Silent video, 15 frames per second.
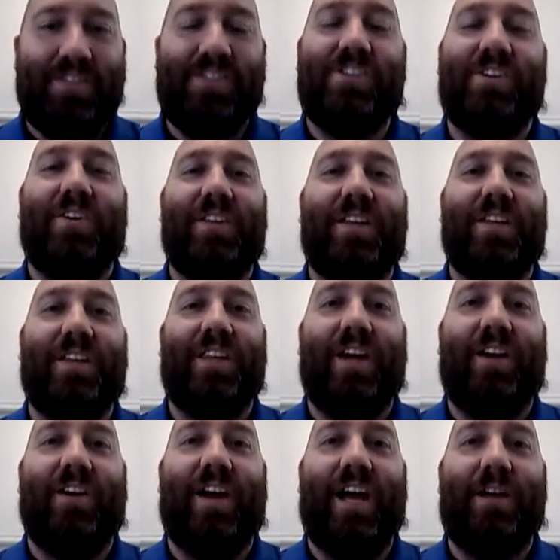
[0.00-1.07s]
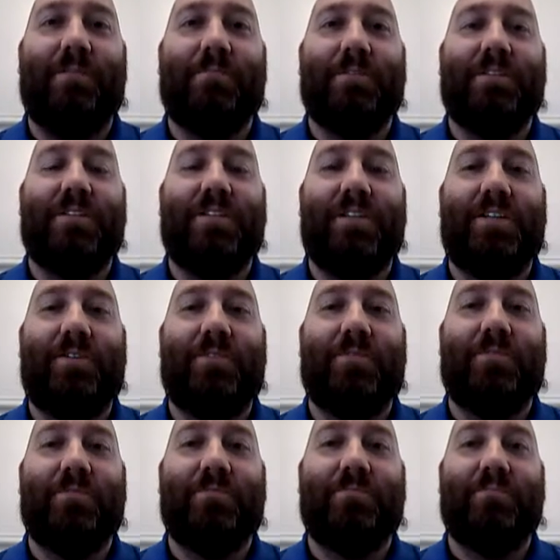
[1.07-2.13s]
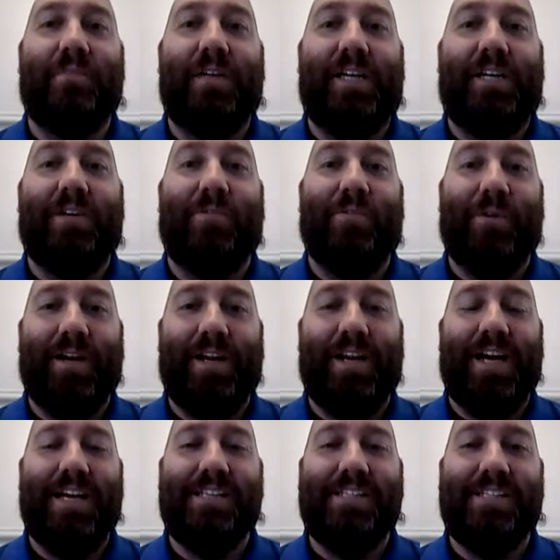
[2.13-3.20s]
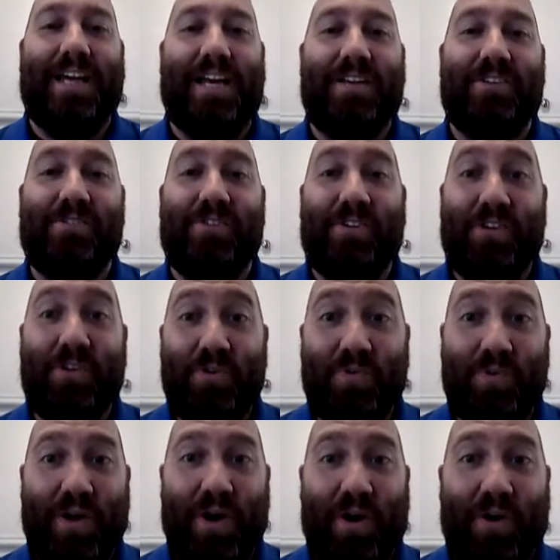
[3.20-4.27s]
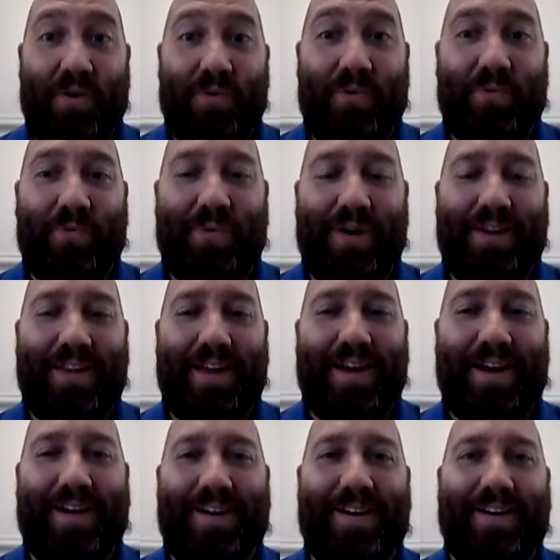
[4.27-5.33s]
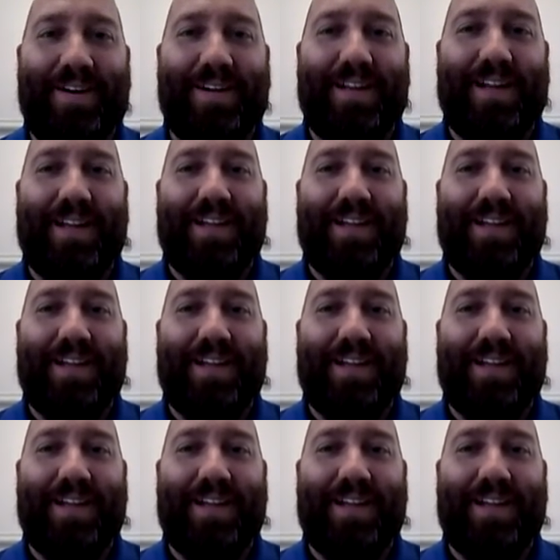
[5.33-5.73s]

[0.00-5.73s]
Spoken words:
so that they're able to be organized, and so you know where they are.